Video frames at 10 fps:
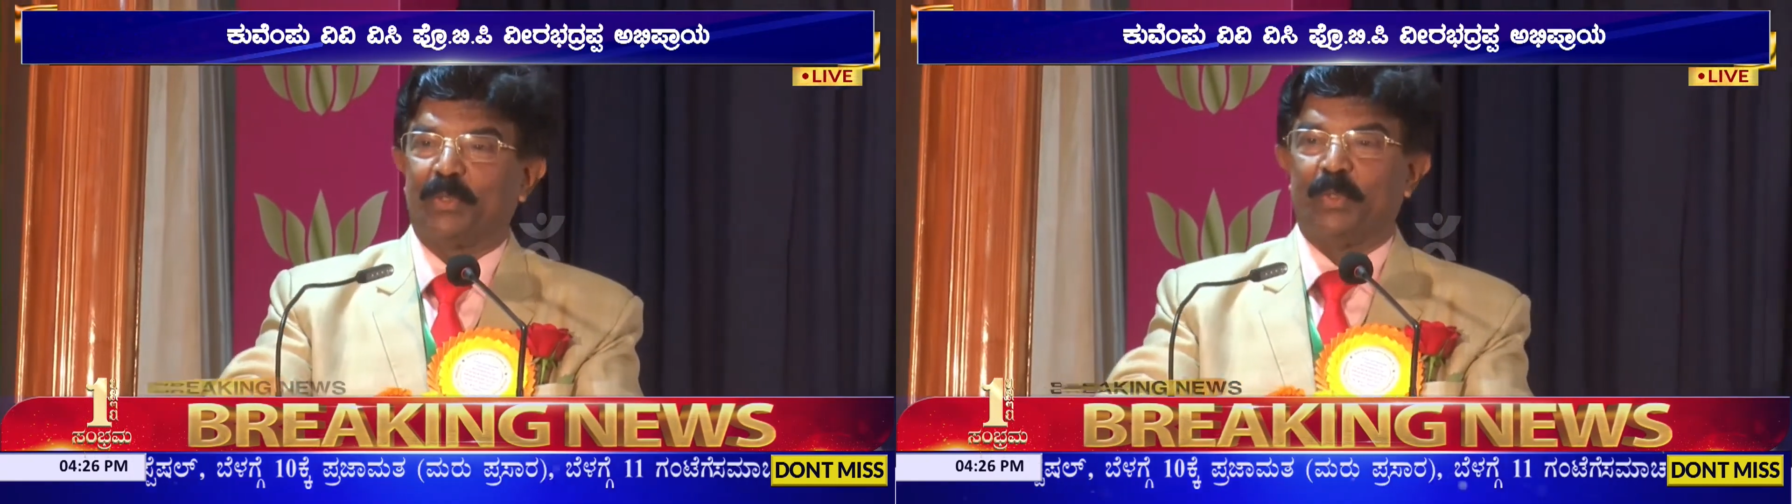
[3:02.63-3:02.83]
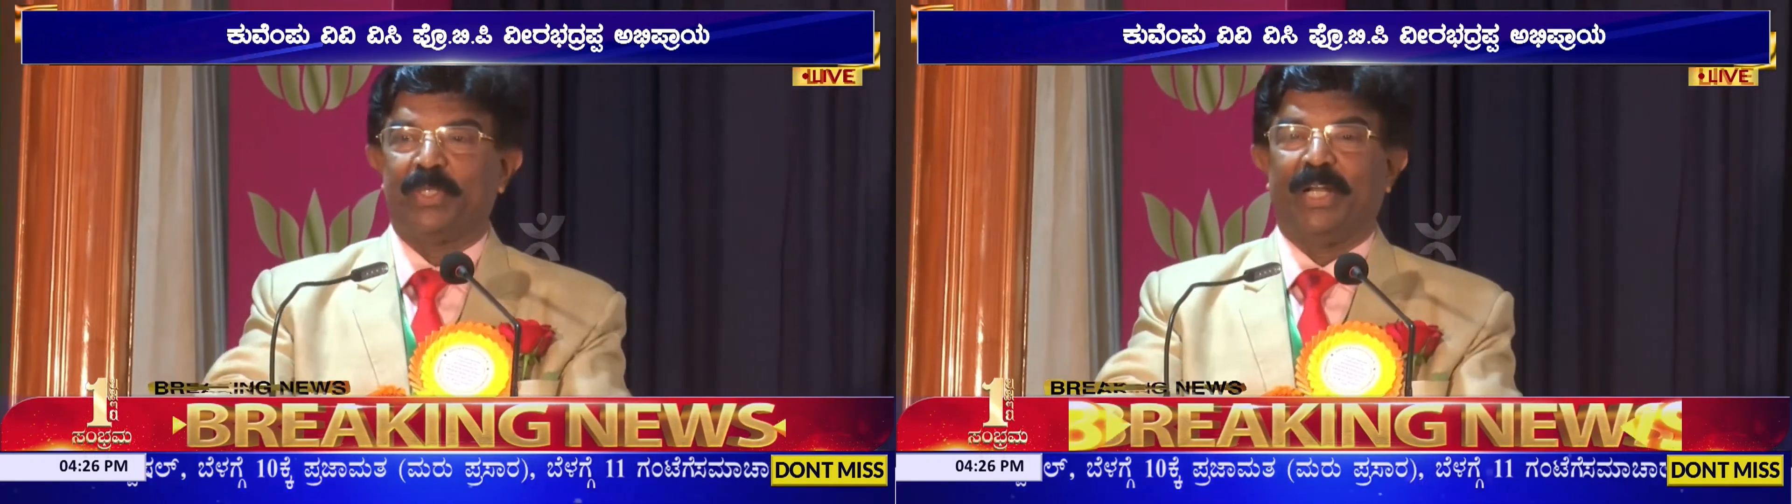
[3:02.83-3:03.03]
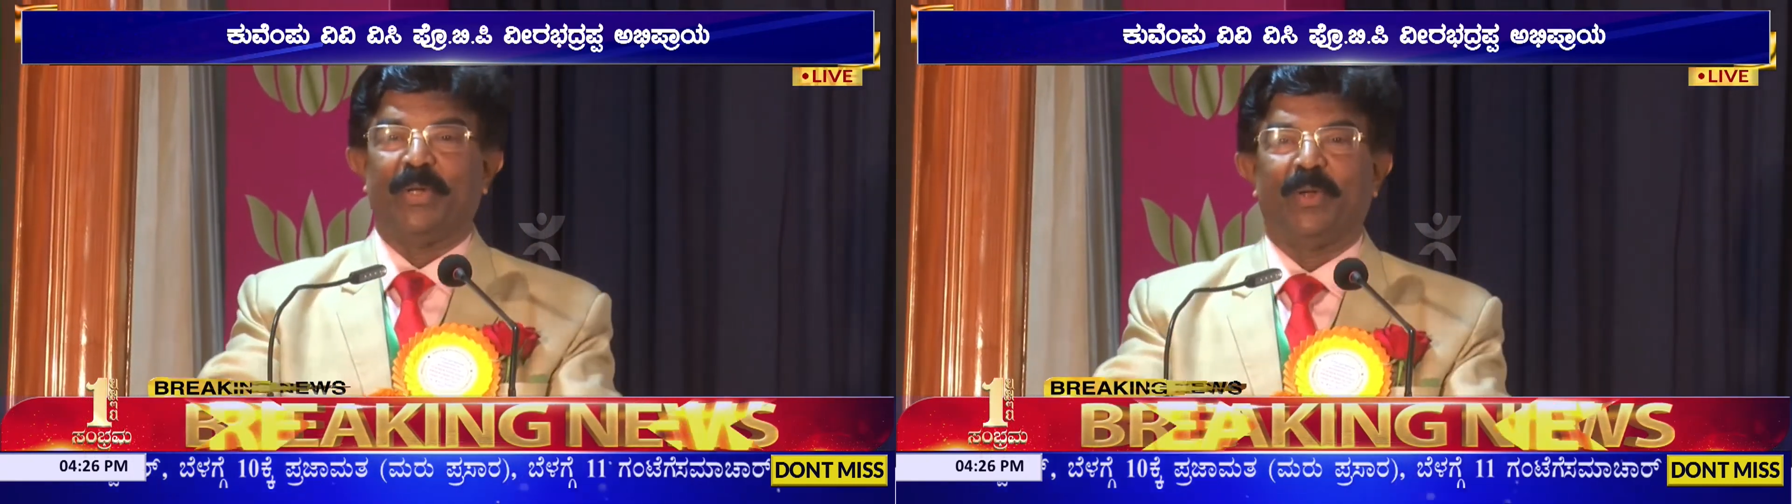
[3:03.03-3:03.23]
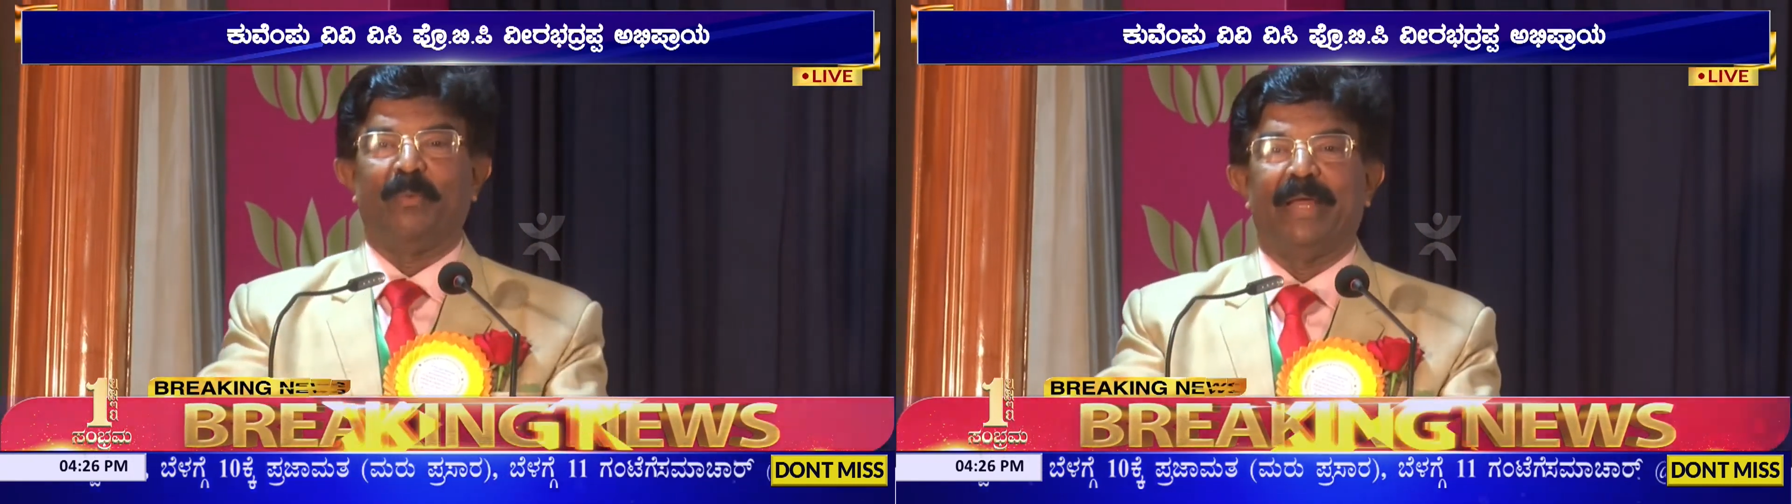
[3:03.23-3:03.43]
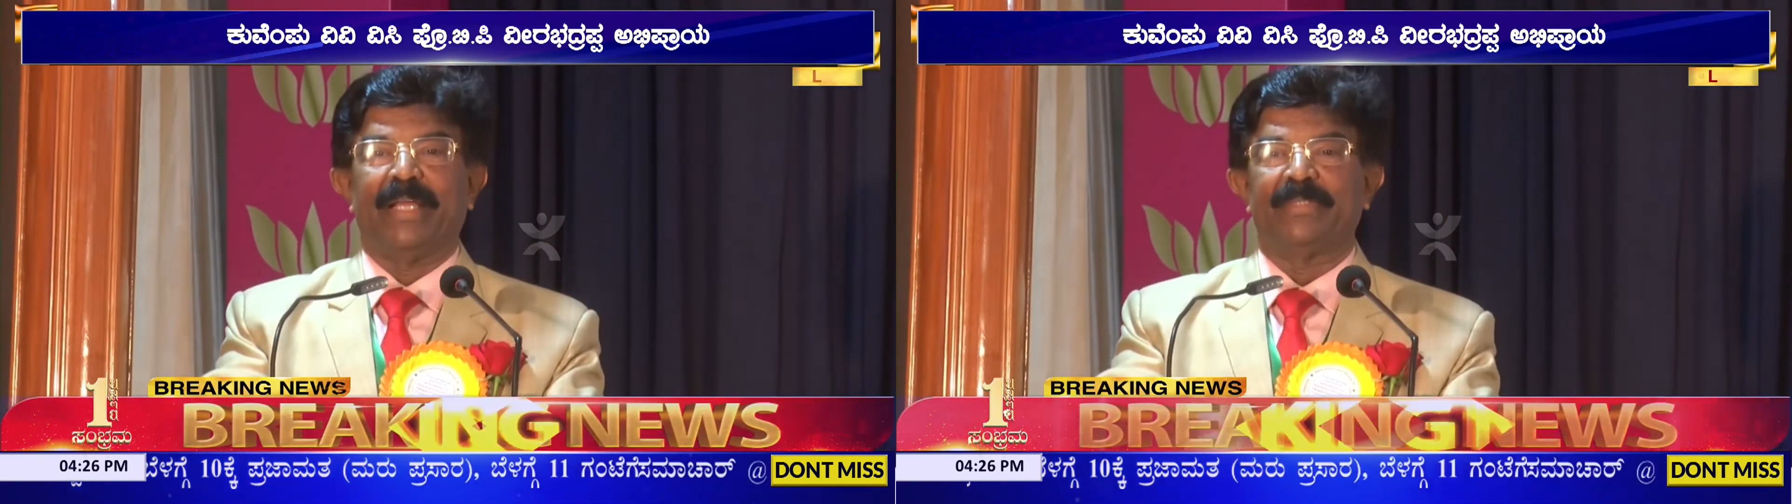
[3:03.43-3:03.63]
social
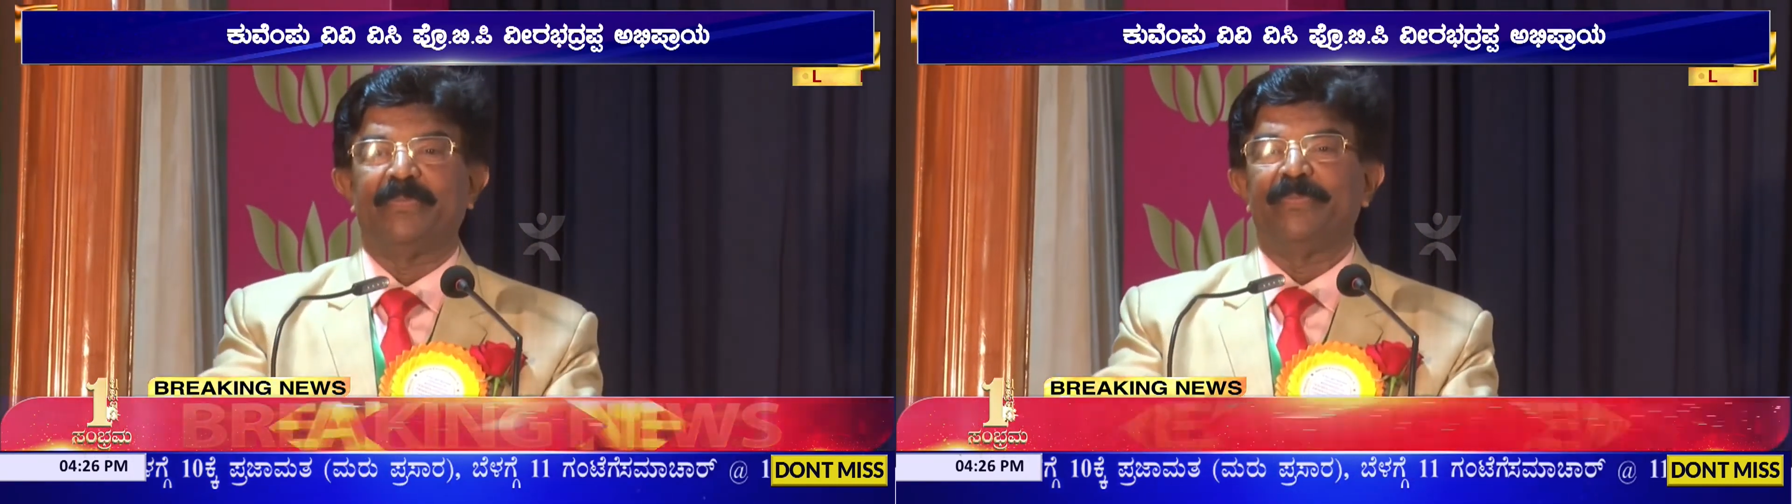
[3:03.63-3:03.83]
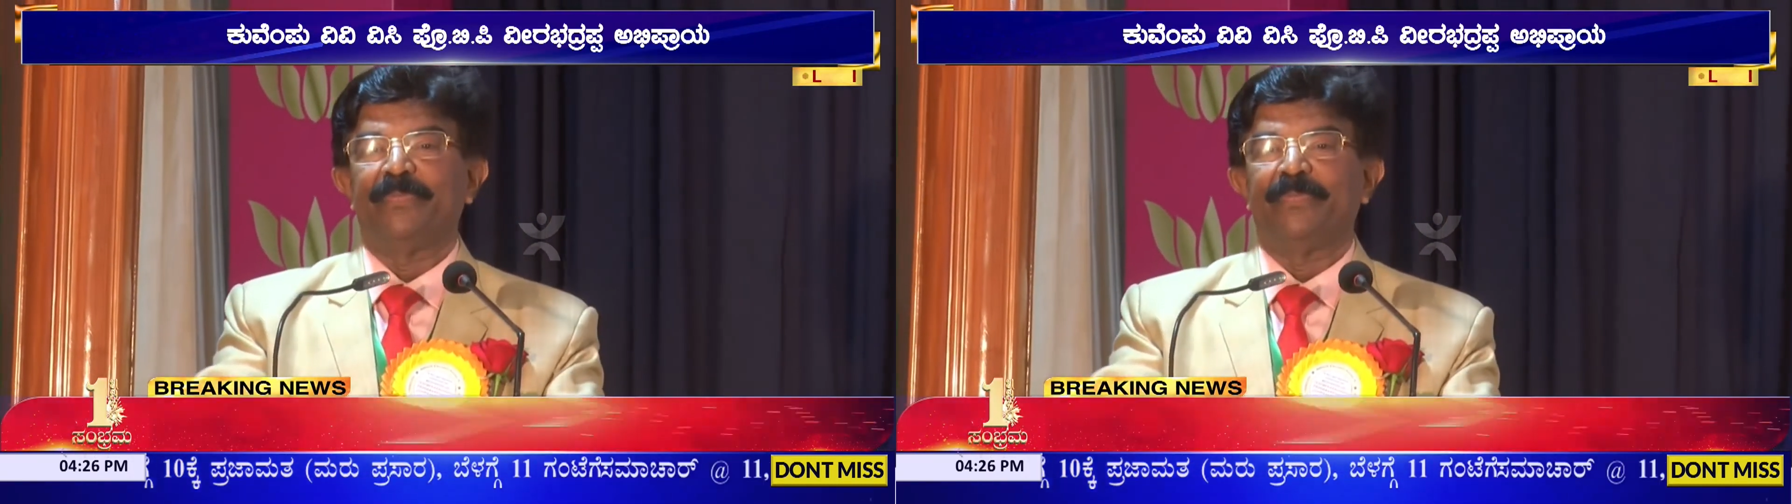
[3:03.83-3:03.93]
drawbacks?